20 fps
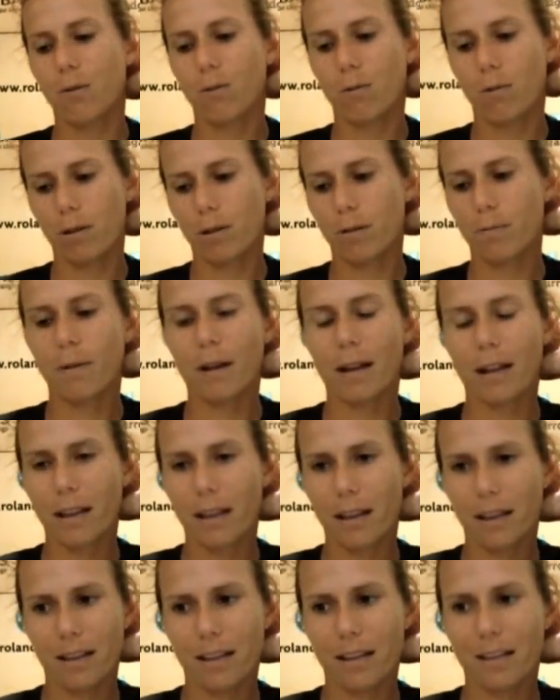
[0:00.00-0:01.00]
work
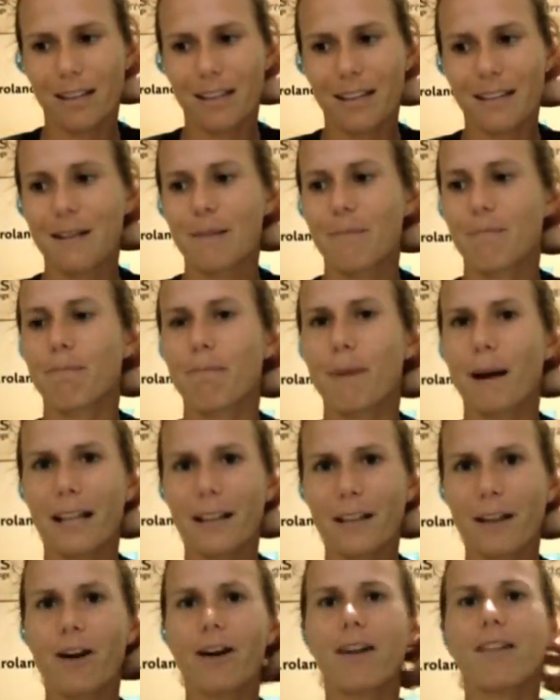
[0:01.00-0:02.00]
my
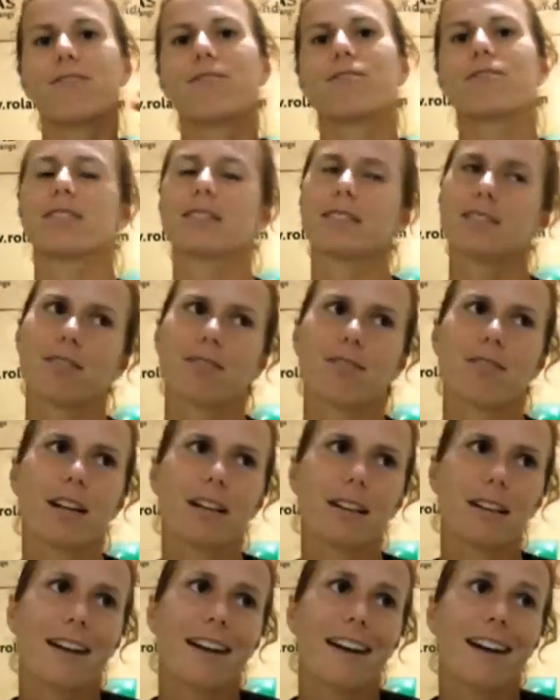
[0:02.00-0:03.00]
butt off
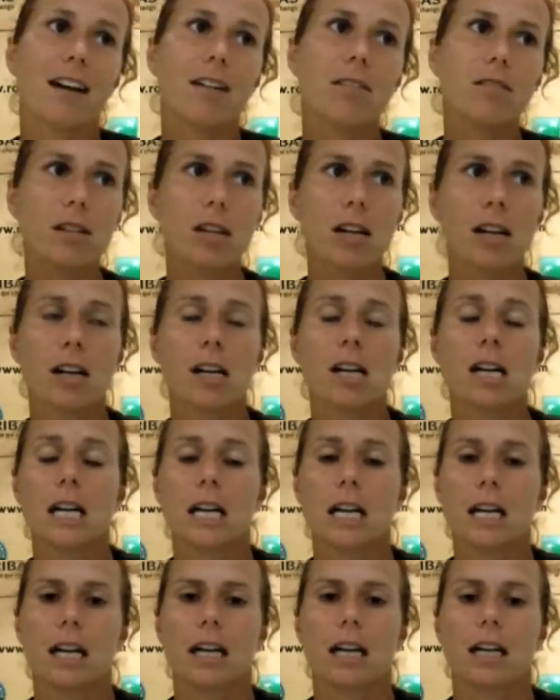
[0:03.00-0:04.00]
right now,
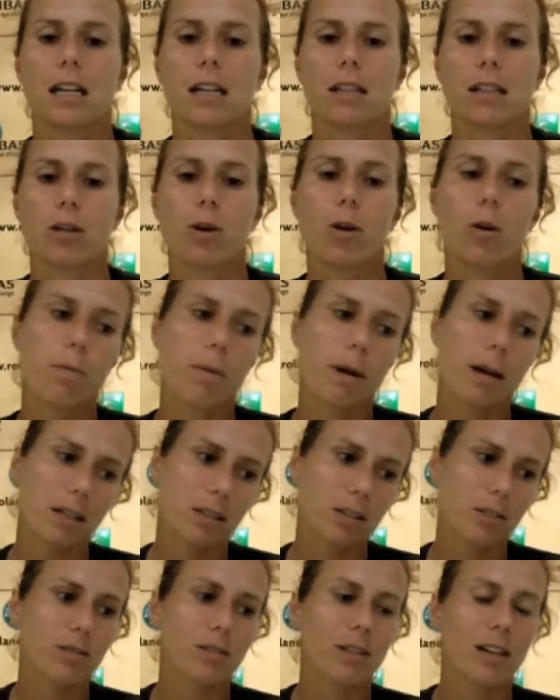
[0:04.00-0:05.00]
and go
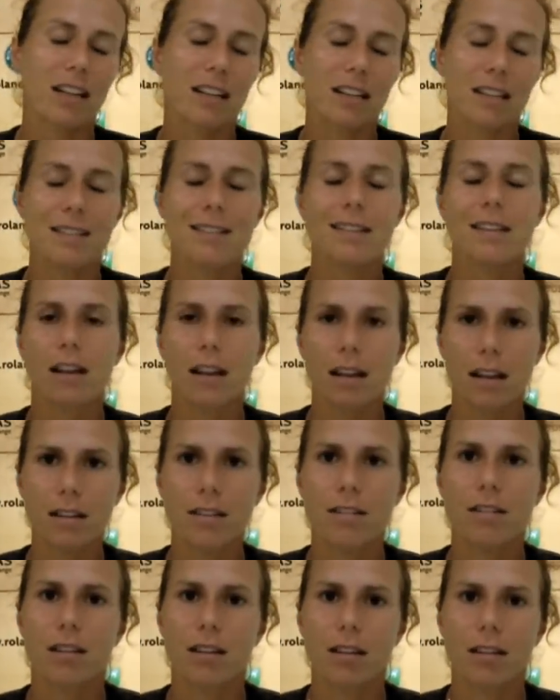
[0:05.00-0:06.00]
back to United
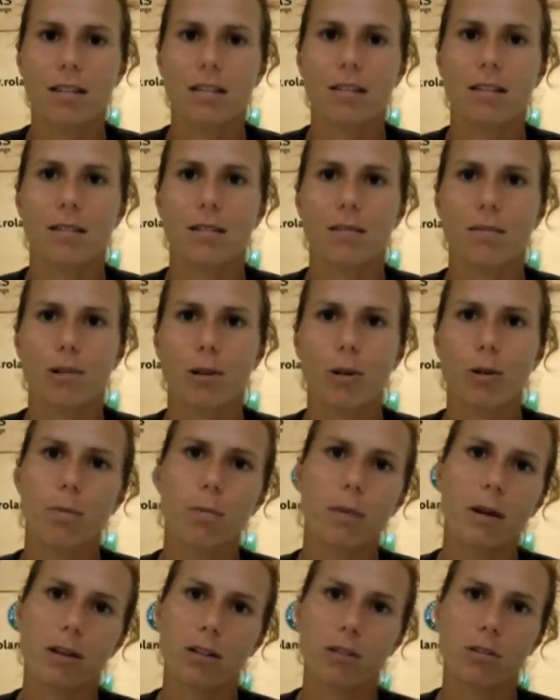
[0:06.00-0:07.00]
States and go
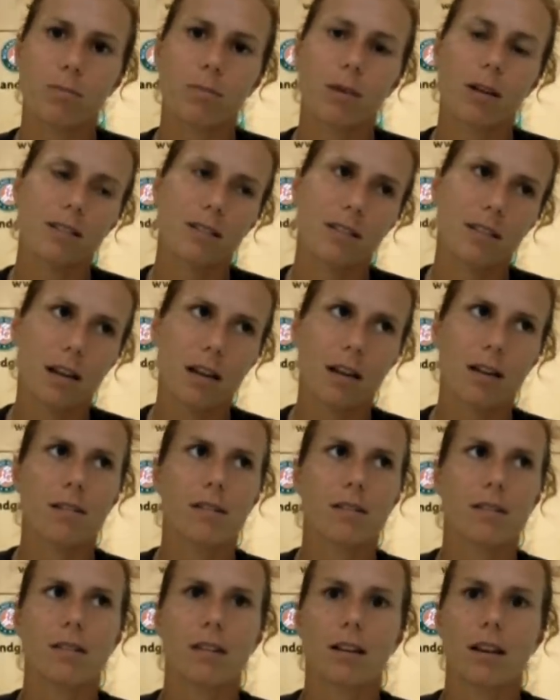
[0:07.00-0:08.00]
back to my
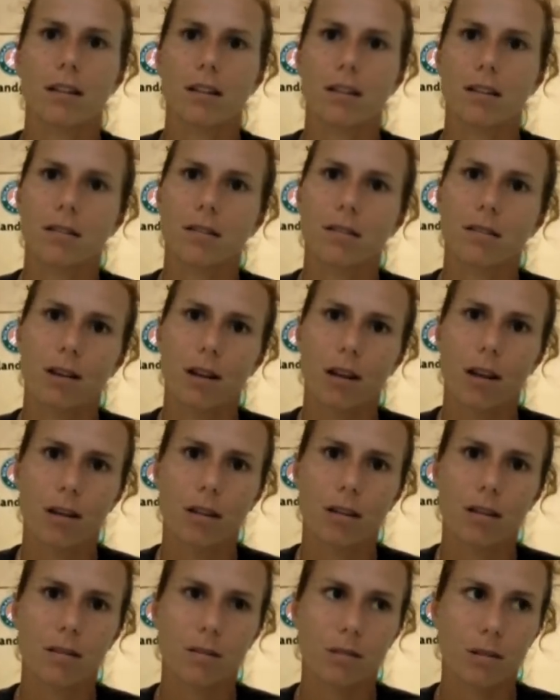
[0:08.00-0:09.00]
center
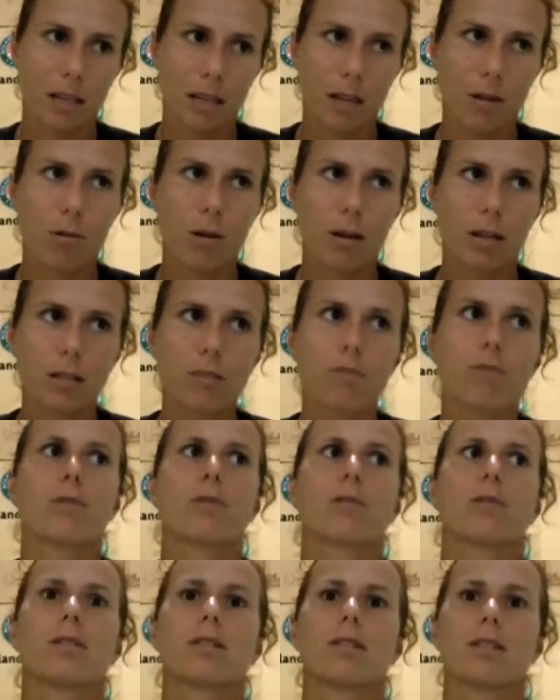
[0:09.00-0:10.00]
and get ready
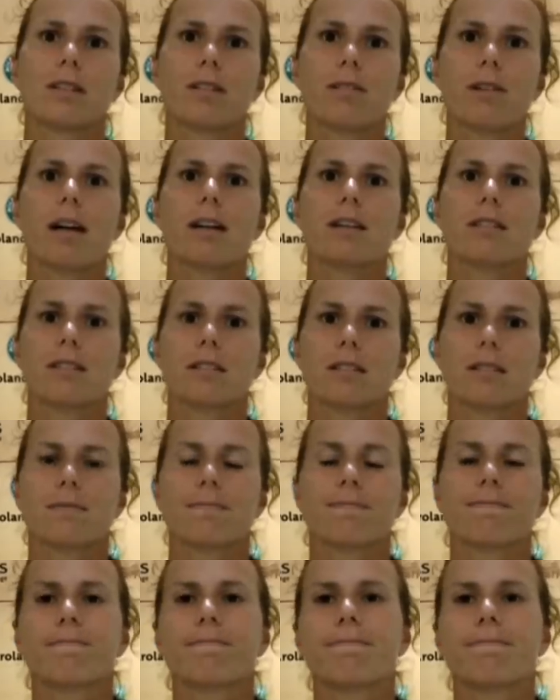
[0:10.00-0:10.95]
for grass.